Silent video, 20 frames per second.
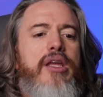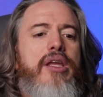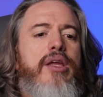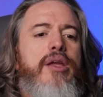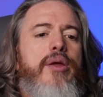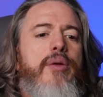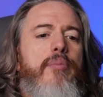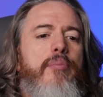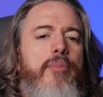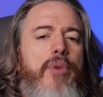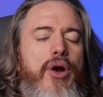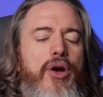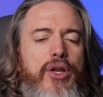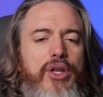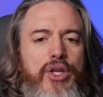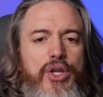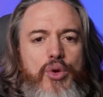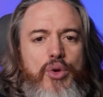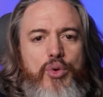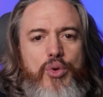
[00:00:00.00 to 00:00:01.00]
Mark
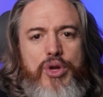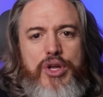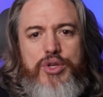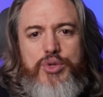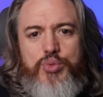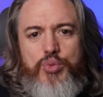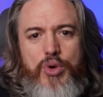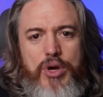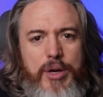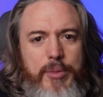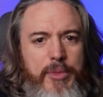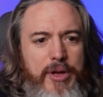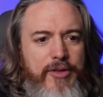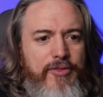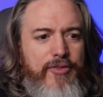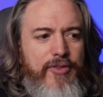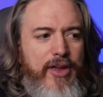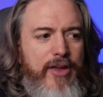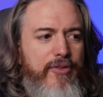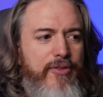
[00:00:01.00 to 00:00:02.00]
Gu is one of my
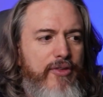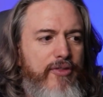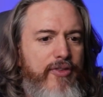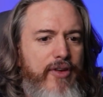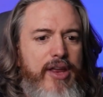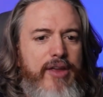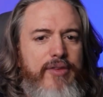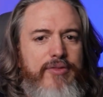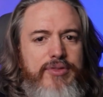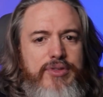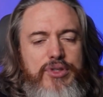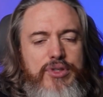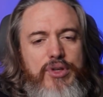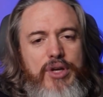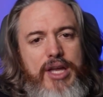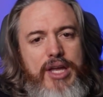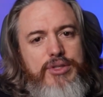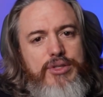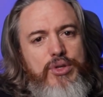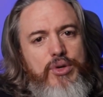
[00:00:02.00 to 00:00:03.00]
favorite faves. You
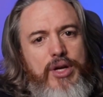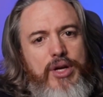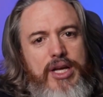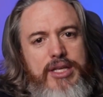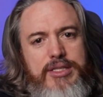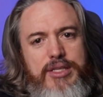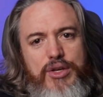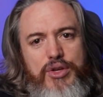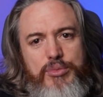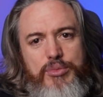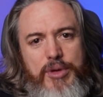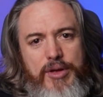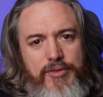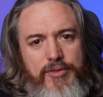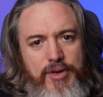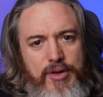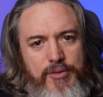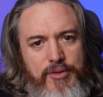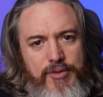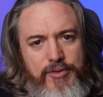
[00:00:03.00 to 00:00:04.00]
guys know Caicedo is my
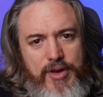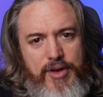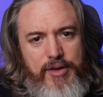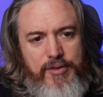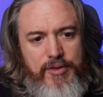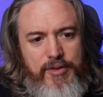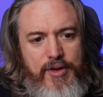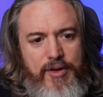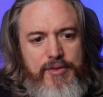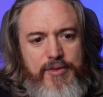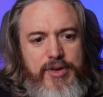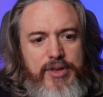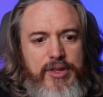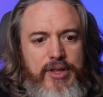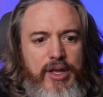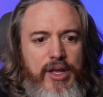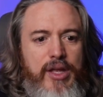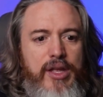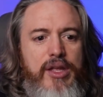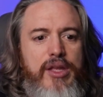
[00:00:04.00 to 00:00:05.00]
favorite fave of
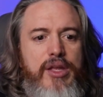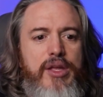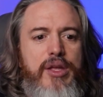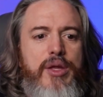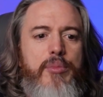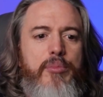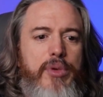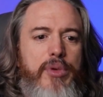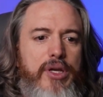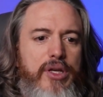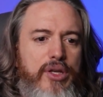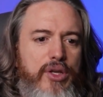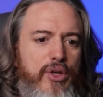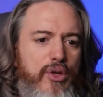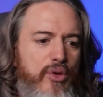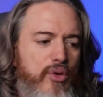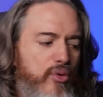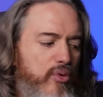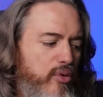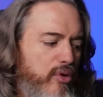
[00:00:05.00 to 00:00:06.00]
everything. But
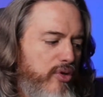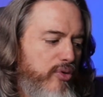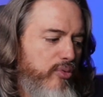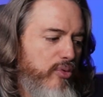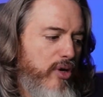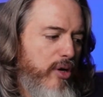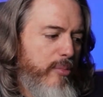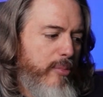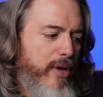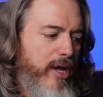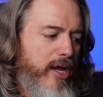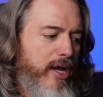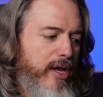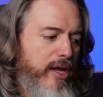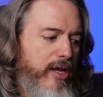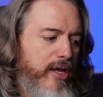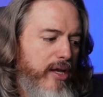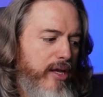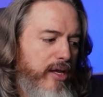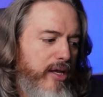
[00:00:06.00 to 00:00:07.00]
Gu is one of
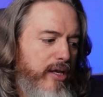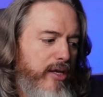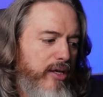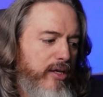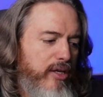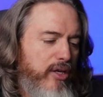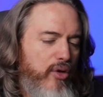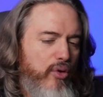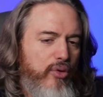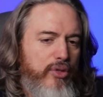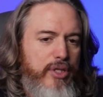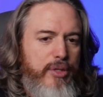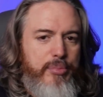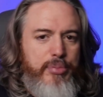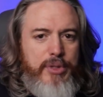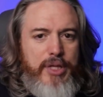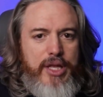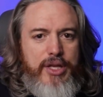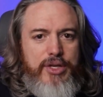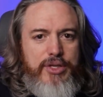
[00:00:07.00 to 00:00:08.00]
my guilty
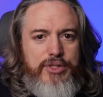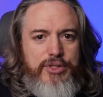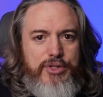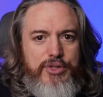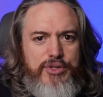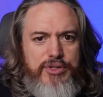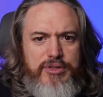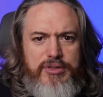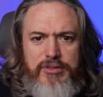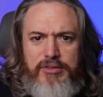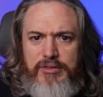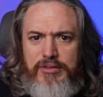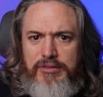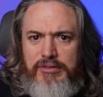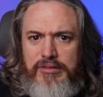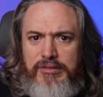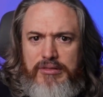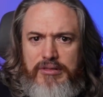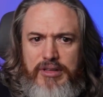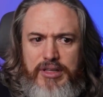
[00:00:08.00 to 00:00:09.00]
pleasures.
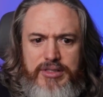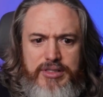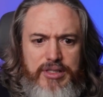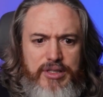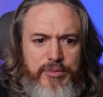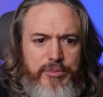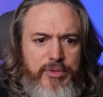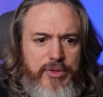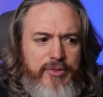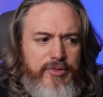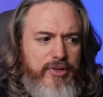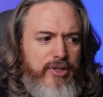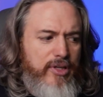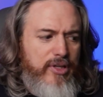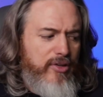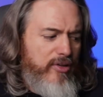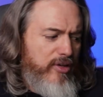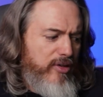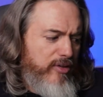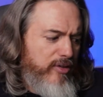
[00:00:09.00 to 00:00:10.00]
That's inappropriate
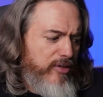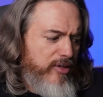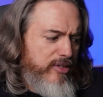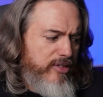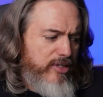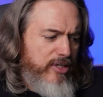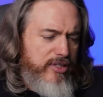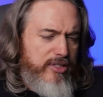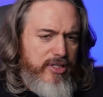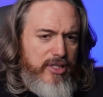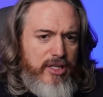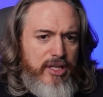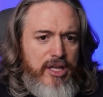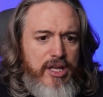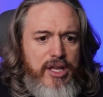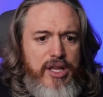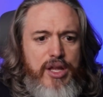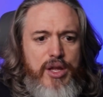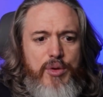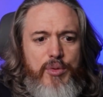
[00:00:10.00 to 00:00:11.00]
or disgusting.
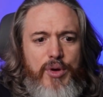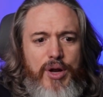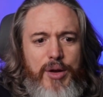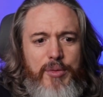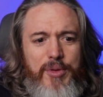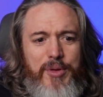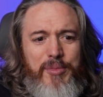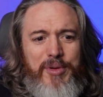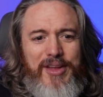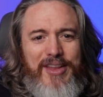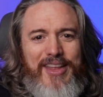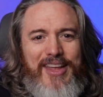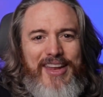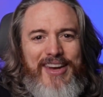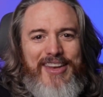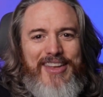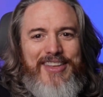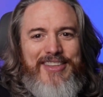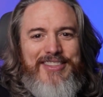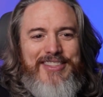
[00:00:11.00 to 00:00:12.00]
What I meant by that
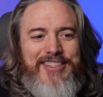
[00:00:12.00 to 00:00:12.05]
is